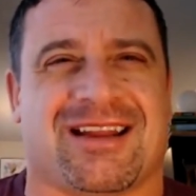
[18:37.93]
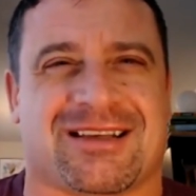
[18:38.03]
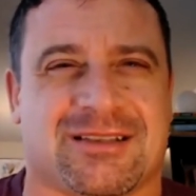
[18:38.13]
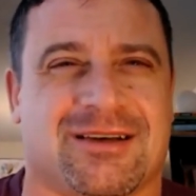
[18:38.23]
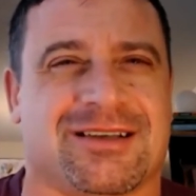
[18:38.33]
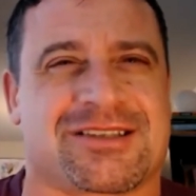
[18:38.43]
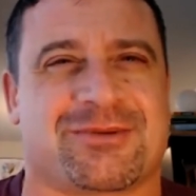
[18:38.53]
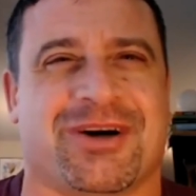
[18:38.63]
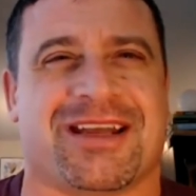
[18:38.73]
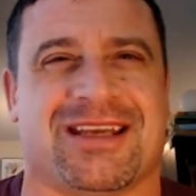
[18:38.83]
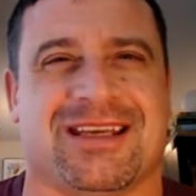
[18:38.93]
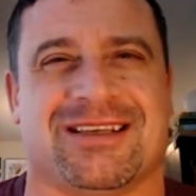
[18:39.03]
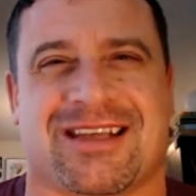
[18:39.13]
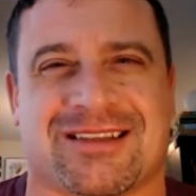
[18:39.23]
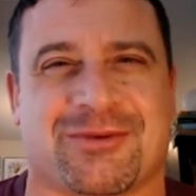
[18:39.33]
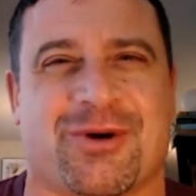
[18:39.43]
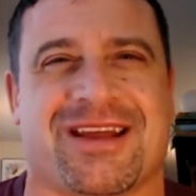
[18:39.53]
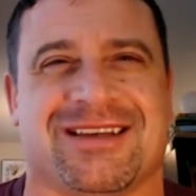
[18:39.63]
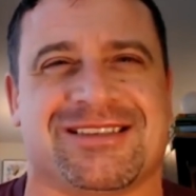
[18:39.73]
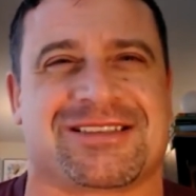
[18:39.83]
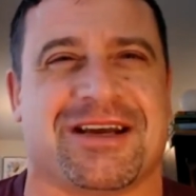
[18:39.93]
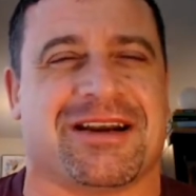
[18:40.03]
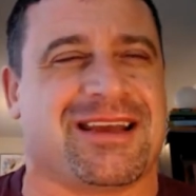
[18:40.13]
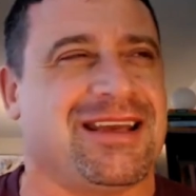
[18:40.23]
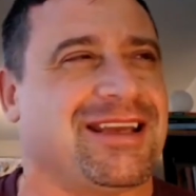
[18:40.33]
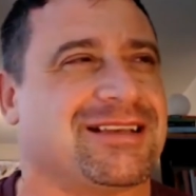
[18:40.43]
oh, I just want to eat, get the weigh-ins done and eat.